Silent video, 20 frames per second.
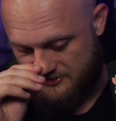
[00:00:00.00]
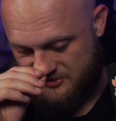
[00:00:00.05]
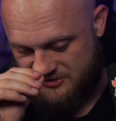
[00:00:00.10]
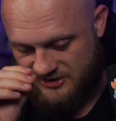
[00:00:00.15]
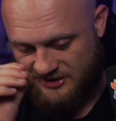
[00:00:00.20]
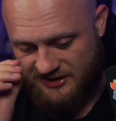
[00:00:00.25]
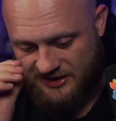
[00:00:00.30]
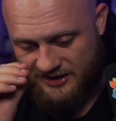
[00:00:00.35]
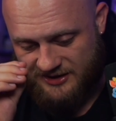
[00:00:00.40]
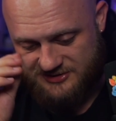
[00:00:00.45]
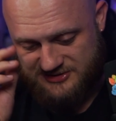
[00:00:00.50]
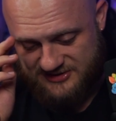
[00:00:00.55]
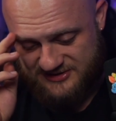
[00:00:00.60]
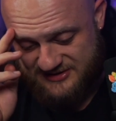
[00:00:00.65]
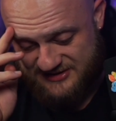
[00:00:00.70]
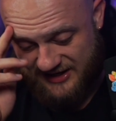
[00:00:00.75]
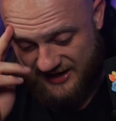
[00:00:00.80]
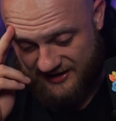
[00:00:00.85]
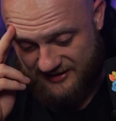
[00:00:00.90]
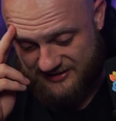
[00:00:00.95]
Should I
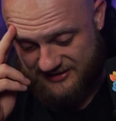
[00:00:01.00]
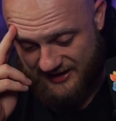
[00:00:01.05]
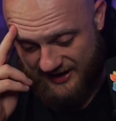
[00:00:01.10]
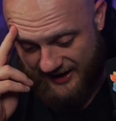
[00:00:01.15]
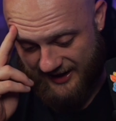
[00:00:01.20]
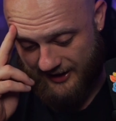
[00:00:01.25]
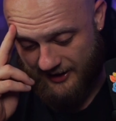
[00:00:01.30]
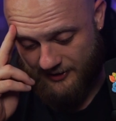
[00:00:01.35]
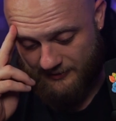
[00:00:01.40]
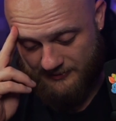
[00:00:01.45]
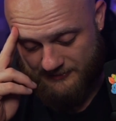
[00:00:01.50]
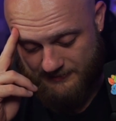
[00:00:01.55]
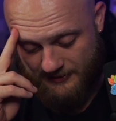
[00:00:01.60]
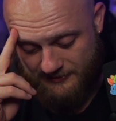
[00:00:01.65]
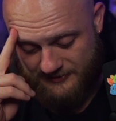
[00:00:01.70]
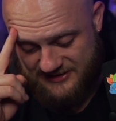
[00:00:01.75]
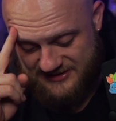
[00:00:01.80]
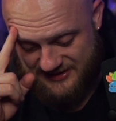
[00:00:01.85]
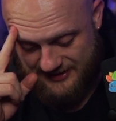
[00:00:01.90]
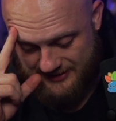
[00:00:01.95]
just take the L with
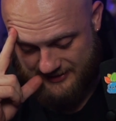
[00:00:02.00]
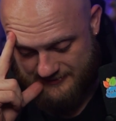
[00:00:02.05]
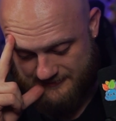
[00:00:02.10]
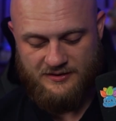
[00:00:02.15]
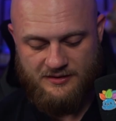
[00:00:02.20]
Ponyta?